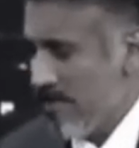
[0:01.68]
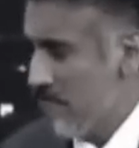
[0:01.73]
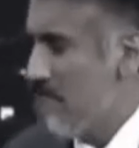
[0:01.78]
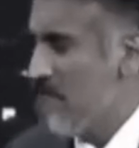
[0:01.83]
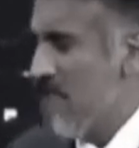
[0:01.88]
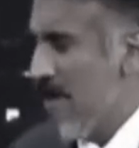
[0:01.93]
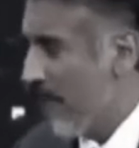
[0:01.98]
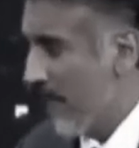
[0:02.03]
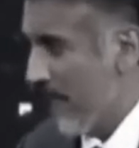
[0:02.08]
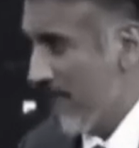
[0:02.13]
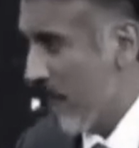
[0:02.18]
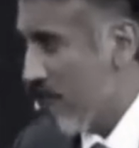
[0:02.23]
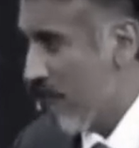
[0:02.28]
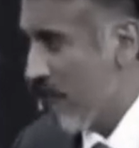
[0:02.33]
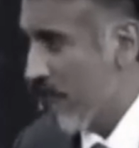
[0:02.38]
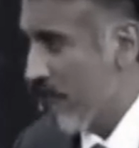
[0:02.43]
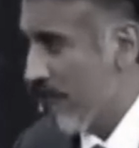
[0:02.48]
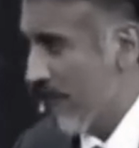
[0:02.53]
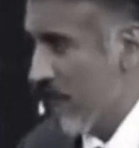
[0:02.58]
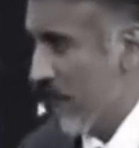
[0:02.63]

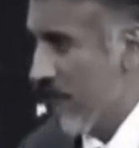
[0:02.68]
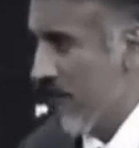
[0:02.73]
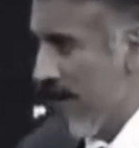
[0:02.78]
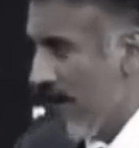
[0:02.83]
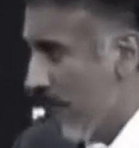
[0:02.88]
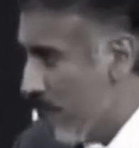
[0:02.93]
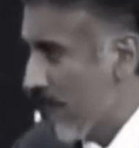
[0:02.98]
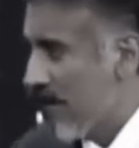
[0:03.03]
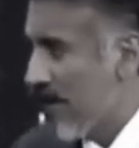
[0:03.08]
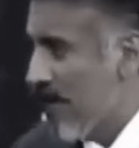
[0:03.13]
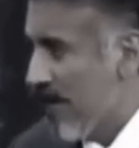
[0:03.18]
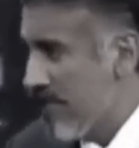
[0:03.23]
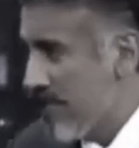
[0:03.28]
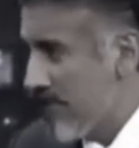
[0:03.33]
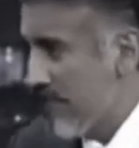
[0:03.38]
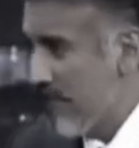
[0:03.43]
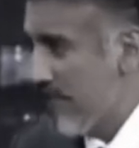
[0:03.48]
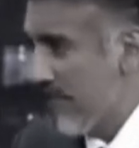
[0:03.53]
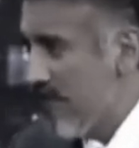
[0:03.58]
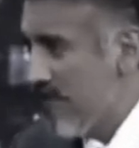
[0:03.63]
metaphor for other kinds
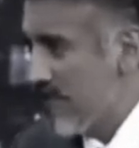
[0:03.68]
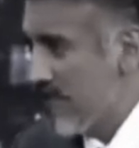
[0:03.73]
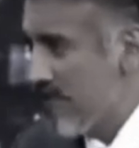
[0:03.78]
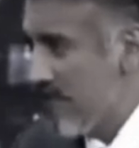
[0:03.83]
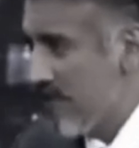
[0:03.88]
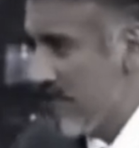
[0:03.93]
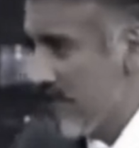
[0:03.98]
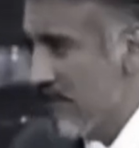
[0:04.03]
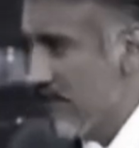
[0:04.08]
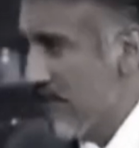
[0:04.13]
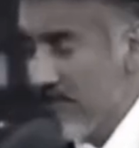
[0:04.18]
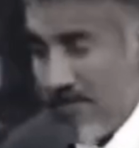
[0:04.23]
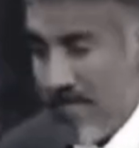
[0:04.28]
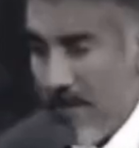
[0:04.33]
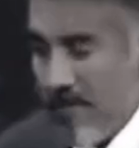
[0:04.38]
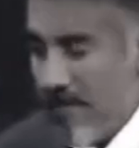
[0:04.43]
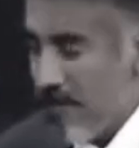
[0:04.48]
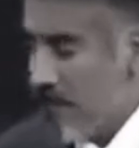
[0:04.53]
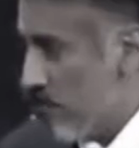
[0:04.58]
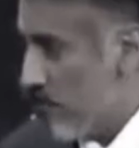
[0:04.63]
of events that took place? How
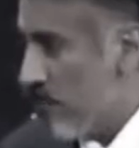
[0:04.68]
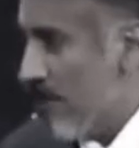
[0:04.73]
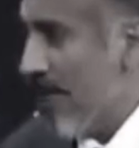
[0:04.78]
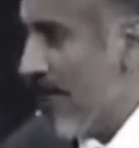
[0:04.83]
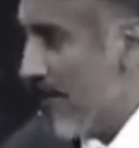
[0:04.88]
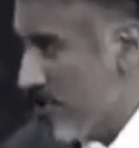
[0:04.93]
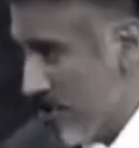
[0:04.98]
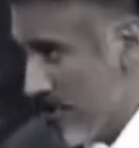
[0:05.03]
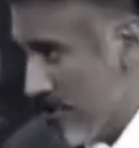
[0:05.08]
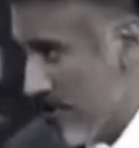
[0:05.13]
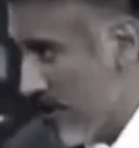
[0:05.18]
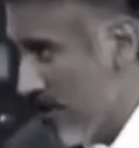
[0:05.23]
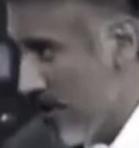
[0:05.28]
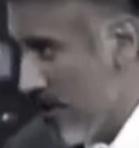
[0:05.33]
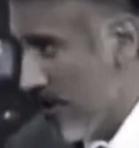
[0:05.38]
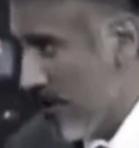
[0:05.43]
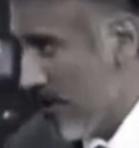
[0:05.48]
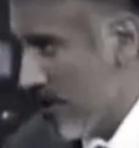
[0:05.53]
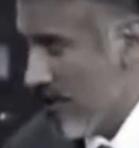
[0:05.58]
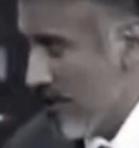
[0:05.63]
about creation?
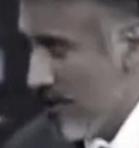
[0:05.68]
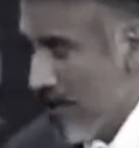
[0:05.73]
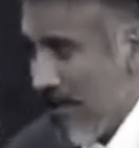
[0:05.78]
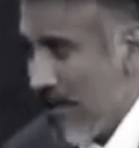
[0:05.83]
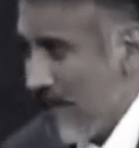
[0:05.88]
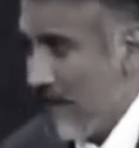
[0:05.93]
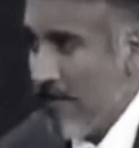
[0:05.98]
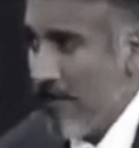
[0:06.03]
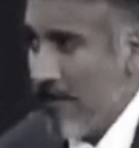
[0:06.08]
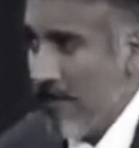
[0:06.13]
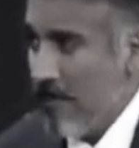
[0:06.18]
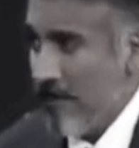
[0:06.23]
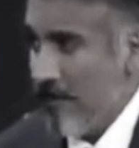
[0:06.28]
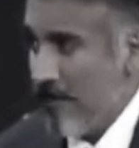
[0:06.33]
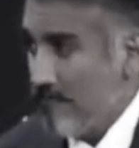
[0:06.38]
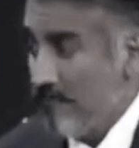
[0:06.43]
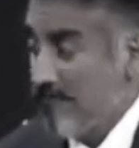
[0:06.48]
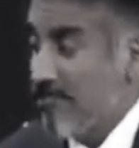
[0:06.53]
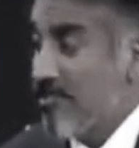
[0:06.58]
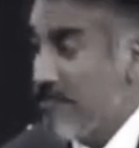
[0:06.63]
Couldn't that have been
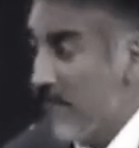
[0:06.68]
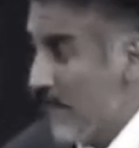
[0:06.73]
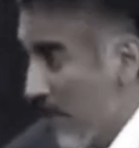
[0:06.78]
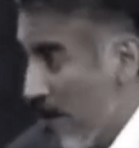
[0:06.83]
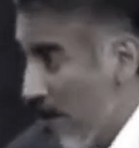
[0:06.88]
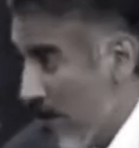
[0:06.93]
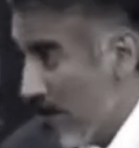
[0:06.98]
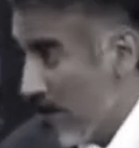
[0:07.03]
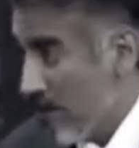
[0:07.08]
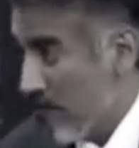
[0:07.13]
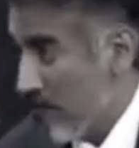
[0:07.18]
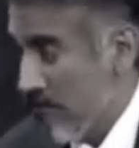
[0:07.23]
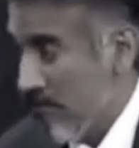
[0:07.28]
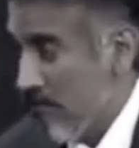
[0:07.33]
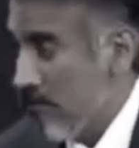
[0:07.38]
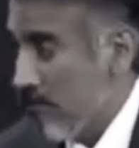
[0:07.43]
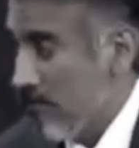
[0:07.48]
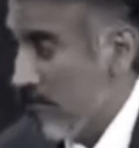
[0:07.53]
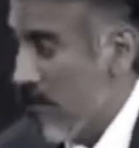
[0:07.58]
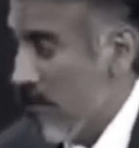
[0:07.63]
symbolic
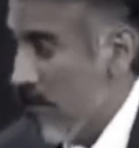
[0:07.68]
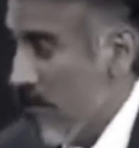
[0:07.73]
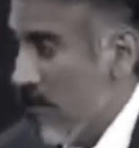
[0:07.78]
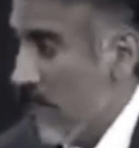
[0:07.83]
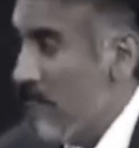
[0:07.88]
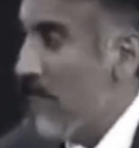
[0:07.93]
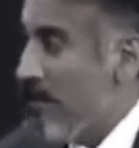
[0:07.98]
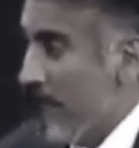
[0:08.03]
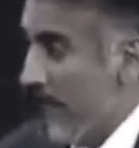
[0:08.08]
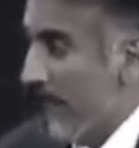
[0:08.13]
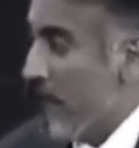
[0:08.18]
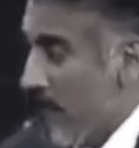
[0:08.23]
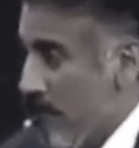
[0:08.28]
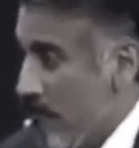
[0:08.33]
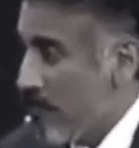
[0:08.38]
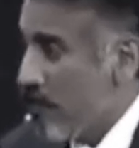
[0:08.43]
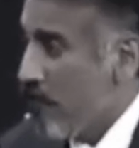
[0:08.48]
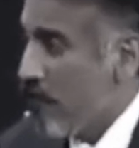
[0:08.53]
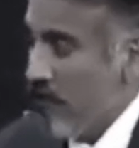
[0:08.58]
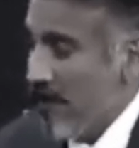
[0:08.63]
or
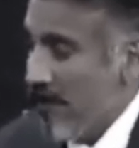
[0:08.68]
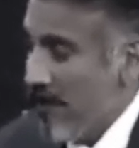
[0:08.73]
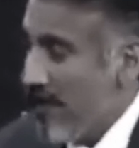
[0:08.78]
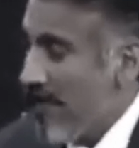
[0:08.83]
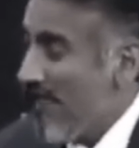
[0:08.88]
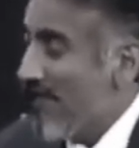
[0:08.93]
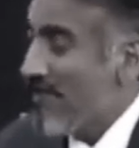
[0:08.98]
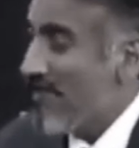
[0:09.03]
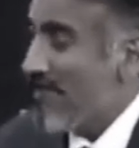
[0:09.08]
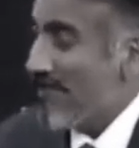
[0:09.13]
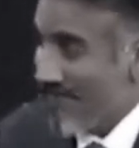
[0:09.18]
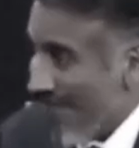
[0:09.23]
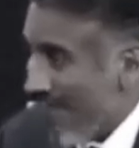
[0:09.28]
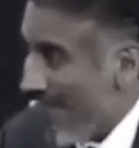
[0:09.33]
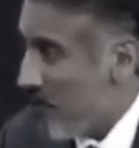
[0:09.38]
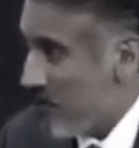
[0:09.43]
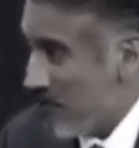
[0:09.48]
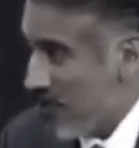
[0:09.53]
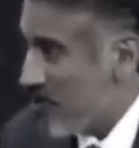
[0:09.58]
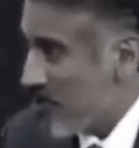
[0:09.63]
metaphorical in the
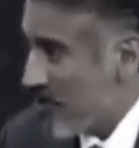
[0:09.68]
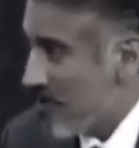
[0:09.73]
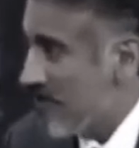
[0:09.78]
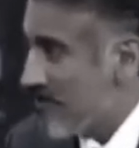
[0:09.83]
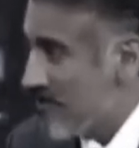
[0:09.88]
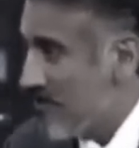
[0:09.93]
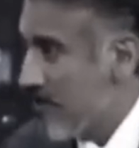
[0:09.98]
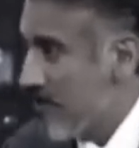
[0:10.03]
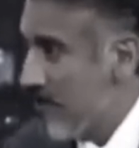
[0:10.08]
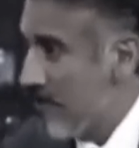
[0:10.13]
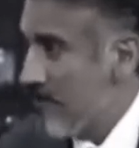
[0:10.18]
language that's there?